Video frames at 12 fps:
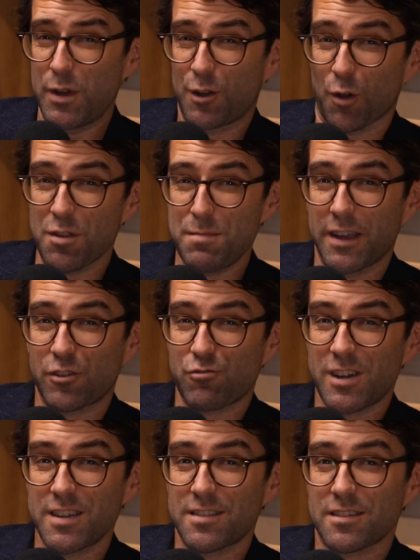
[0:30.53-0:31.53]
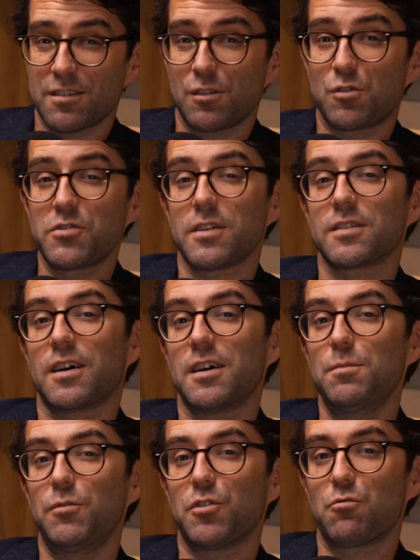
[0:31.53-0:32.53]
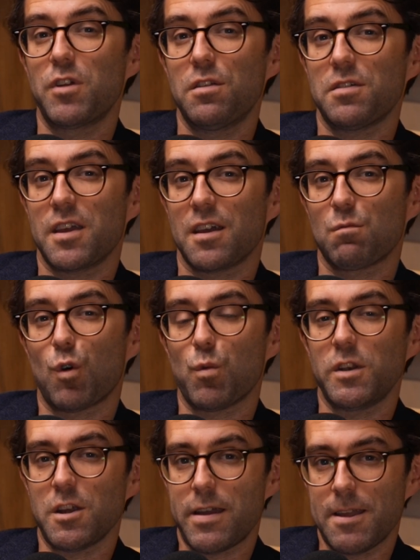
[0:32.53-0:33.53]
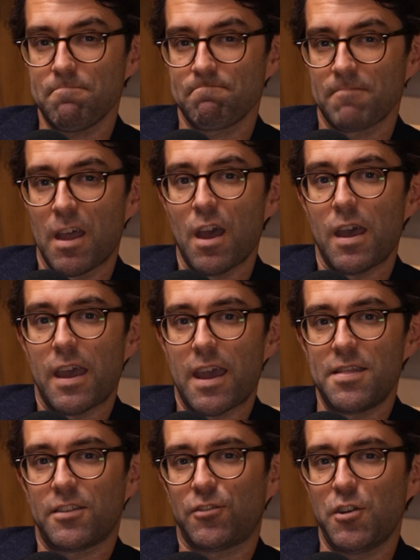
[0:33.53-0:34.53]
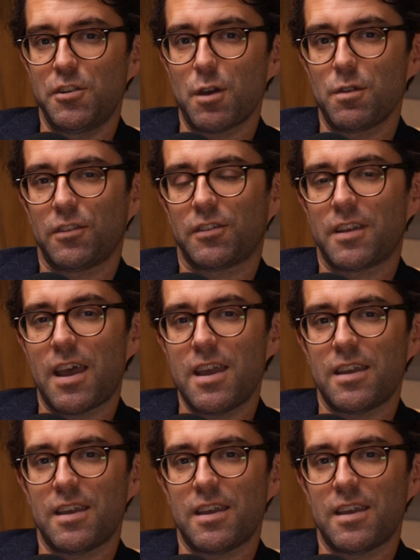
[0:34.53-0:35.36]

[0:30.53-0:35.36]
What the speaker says: we got the mix right, or is it time to rethink what we're doing? In the studio with us today